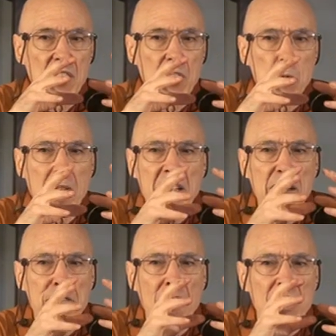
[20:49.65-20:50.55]
the way
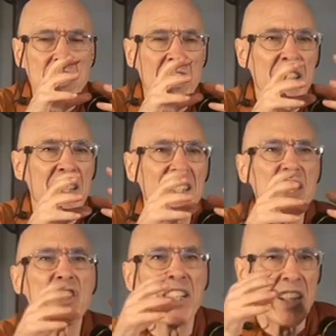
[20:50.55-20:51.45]
they function in the
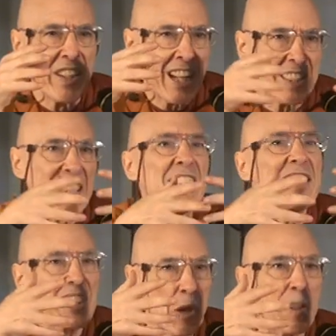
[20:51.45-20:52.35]
teaching, they're not
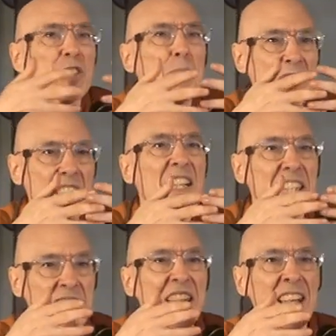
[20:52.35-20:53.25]
so
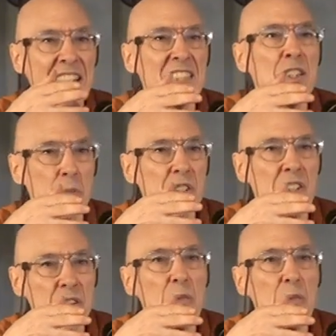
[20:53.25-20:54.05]
explicitly connected with,